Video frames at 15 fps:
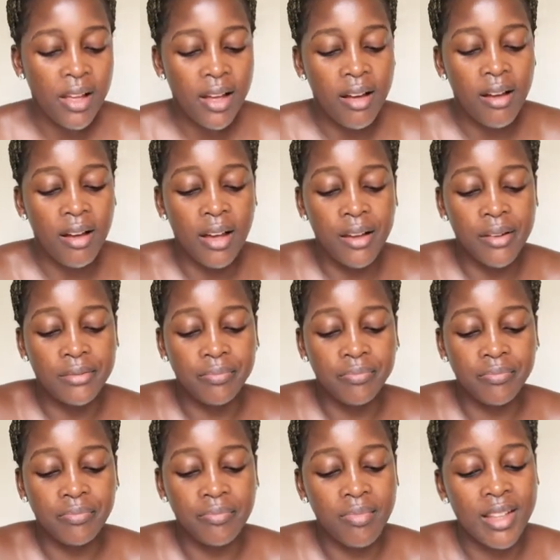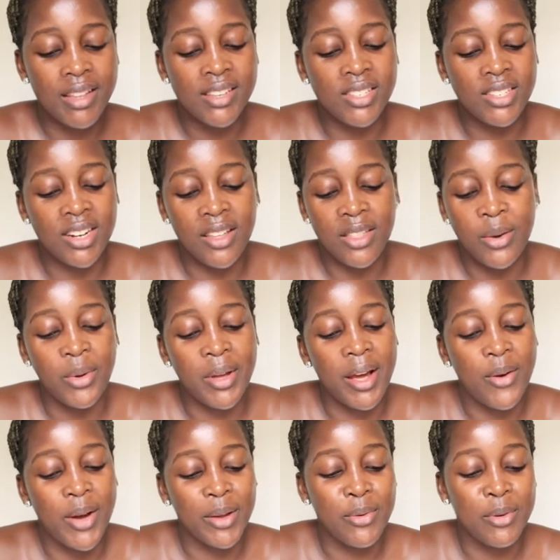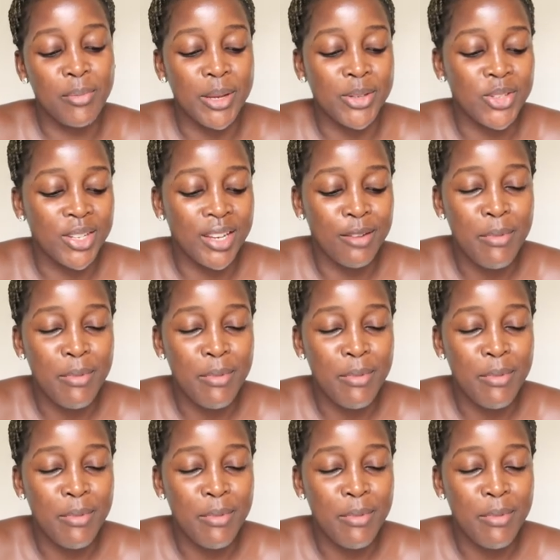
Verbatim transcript: I just another way how I cook my chicken.